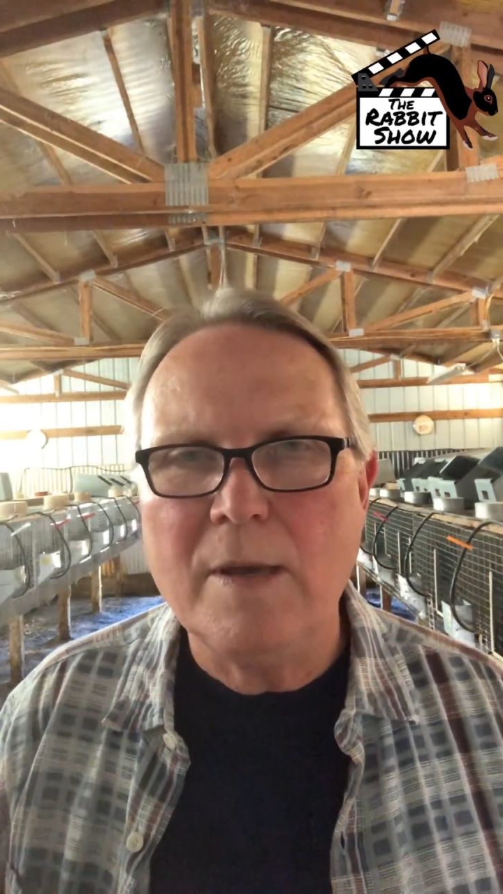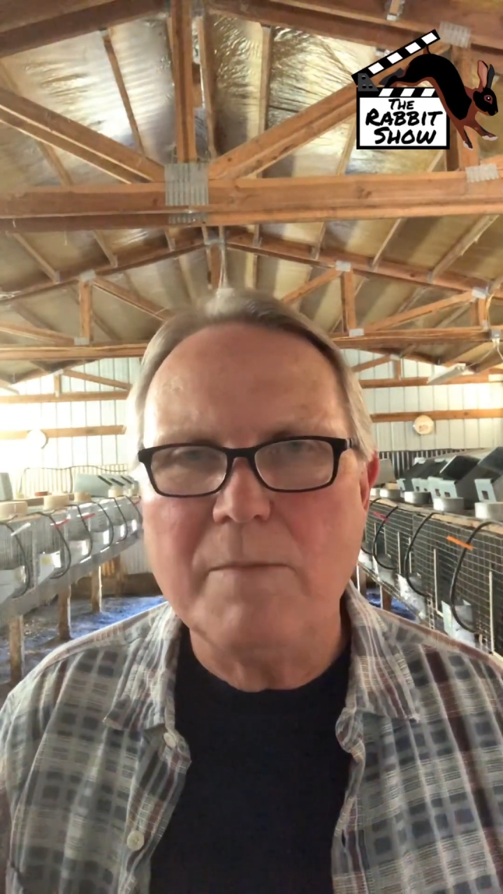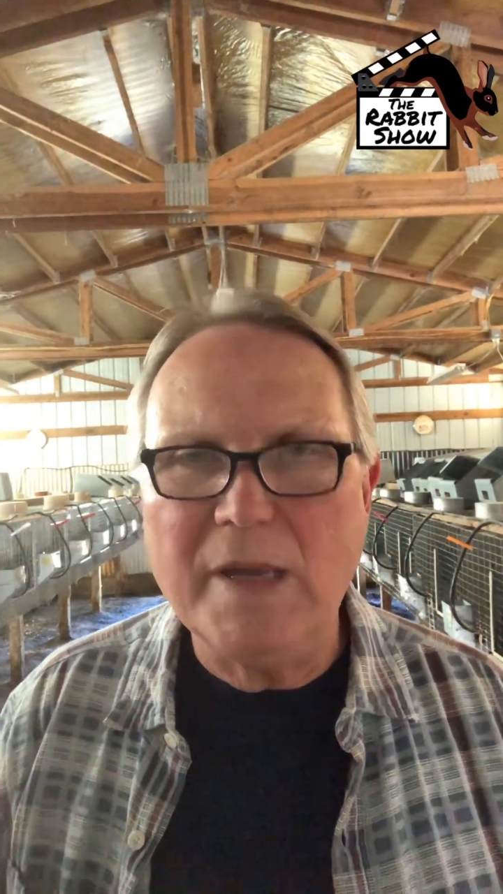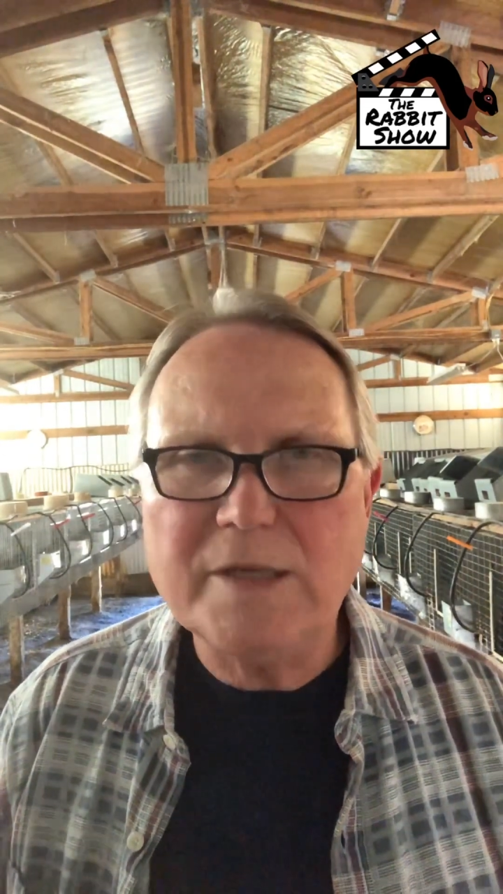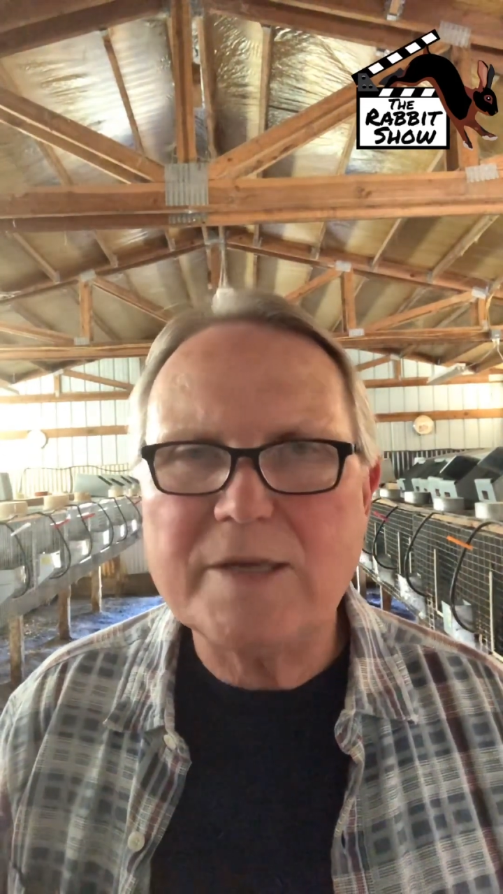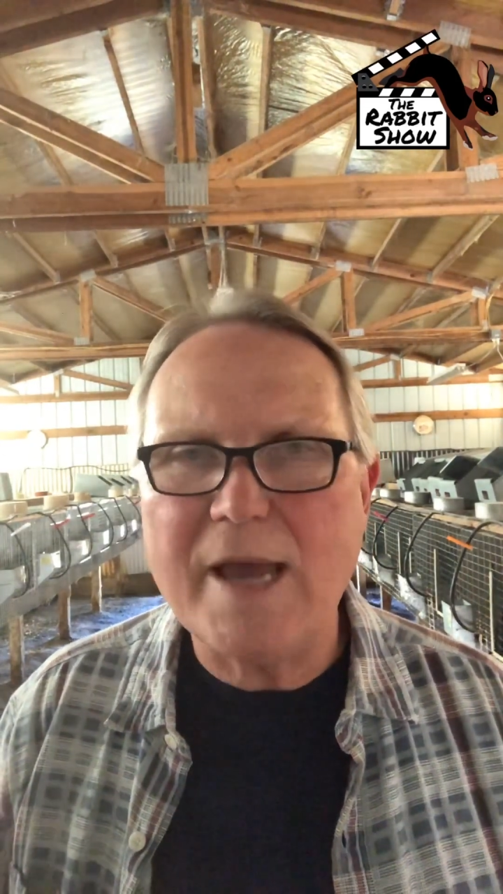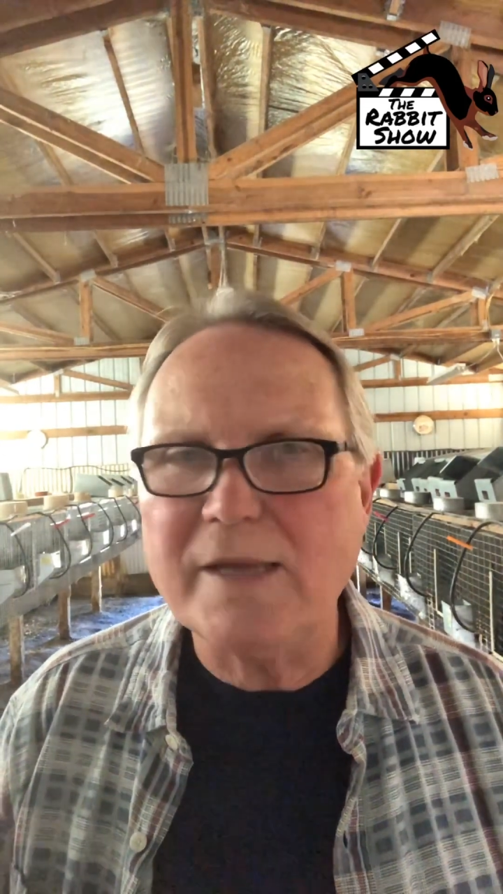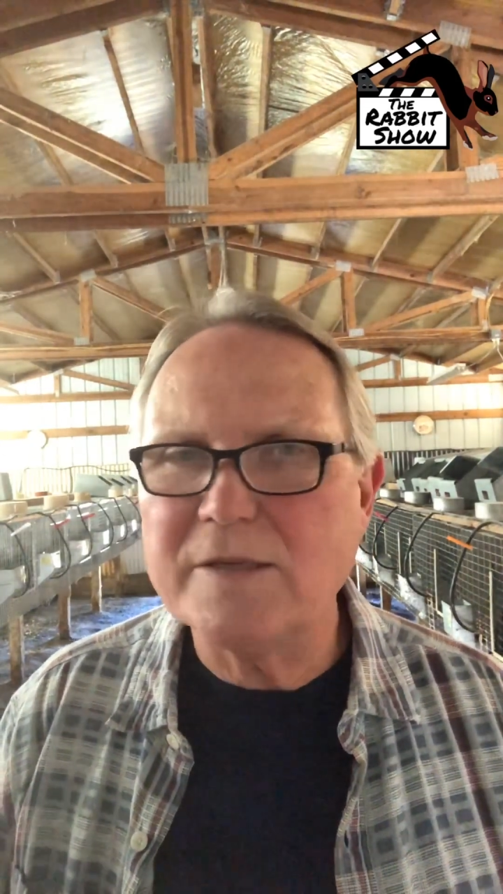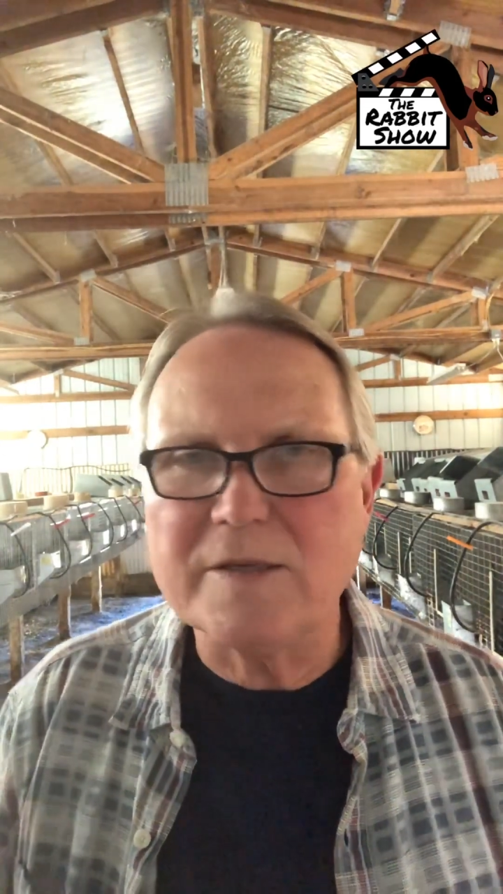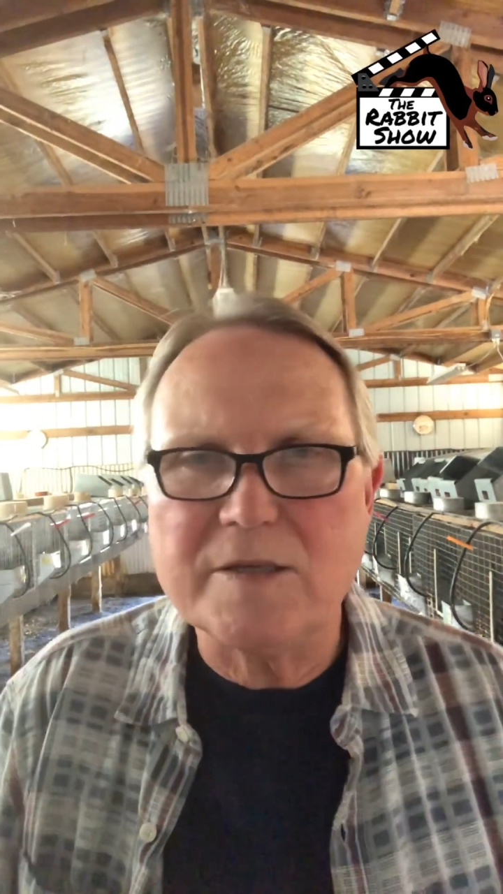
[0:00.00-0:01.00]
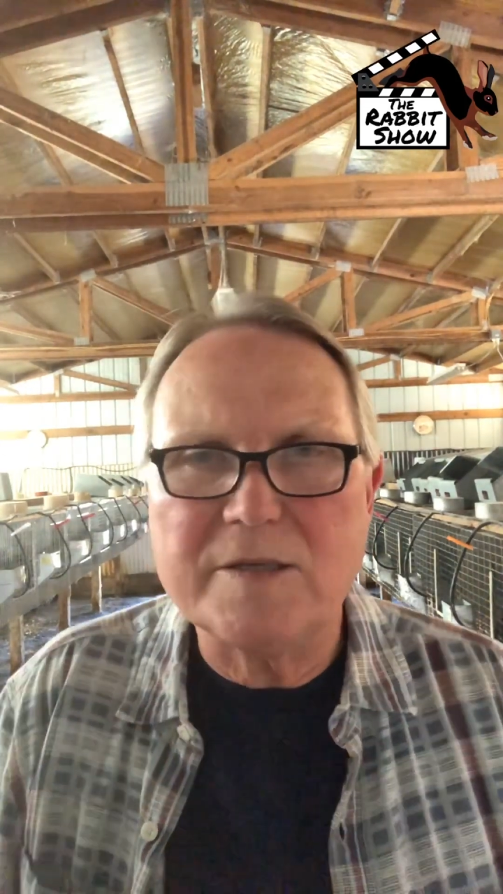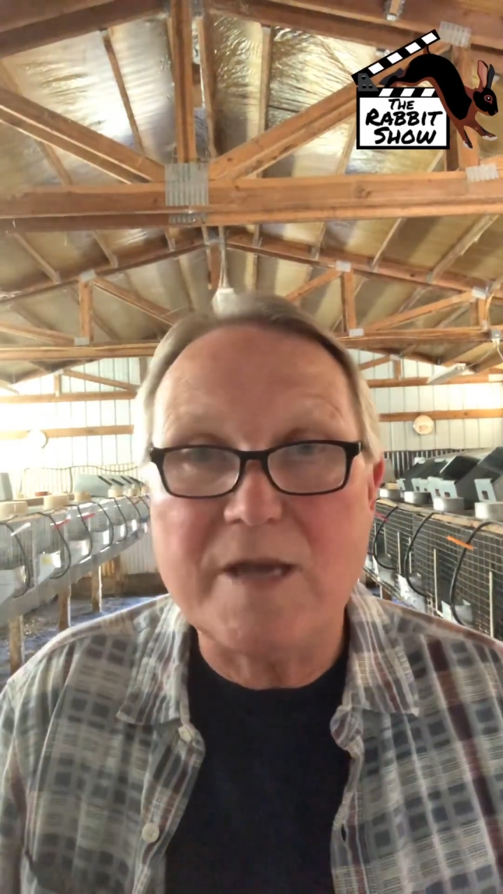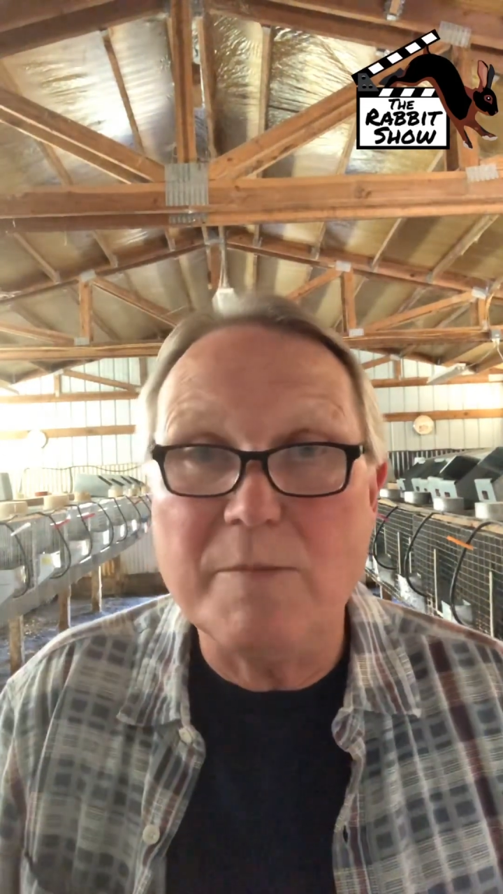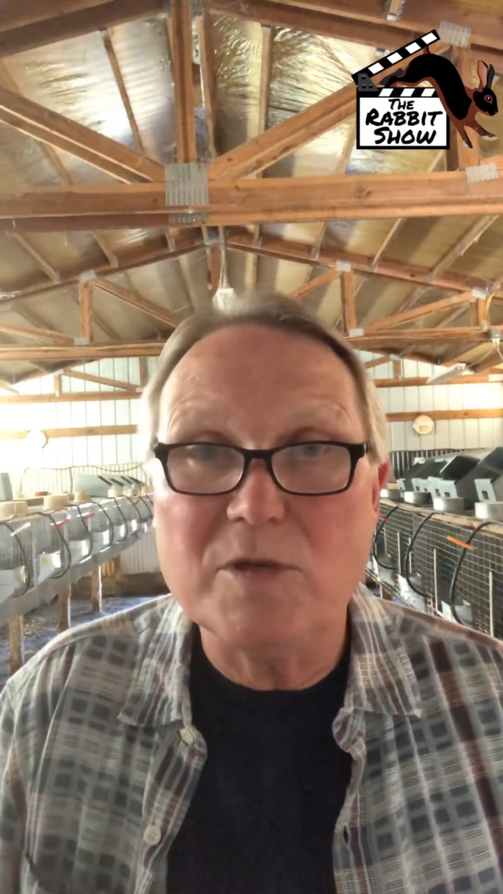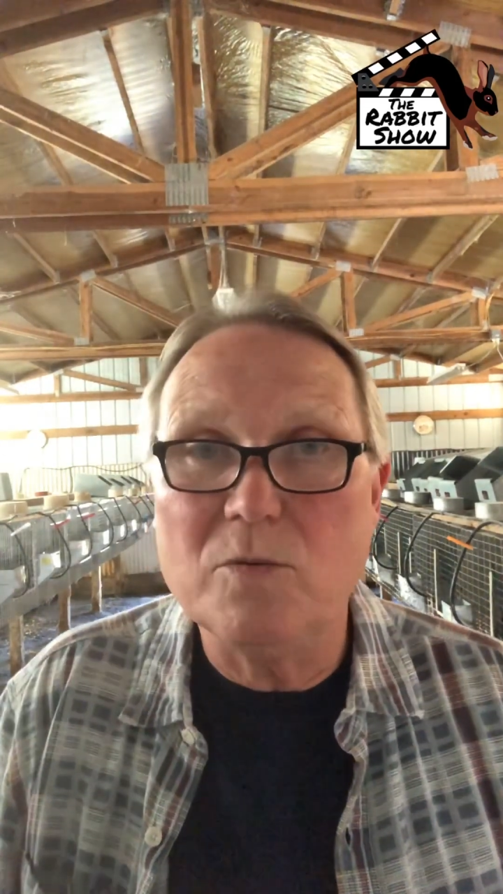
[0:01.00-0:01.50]
mini Satins is the
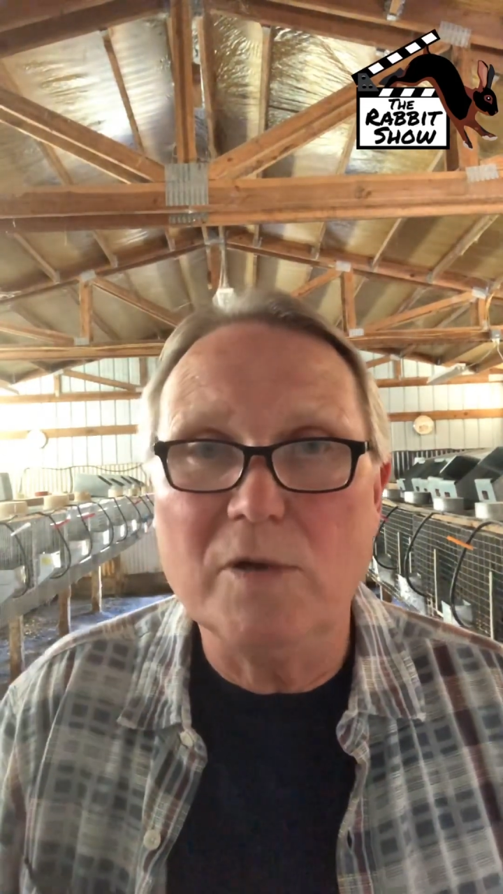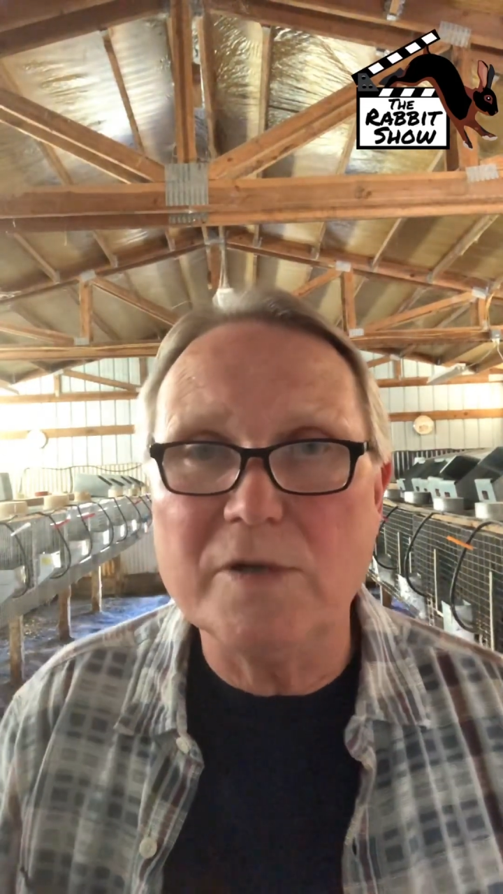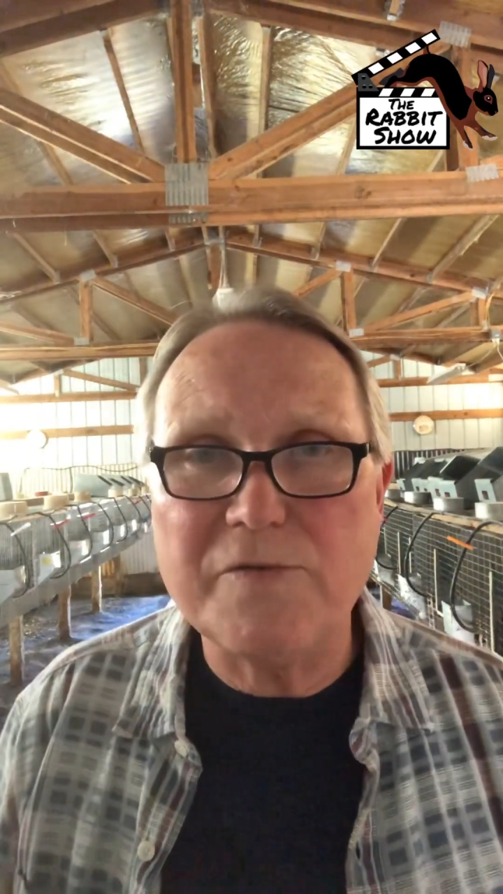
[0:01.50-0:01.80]
same as it was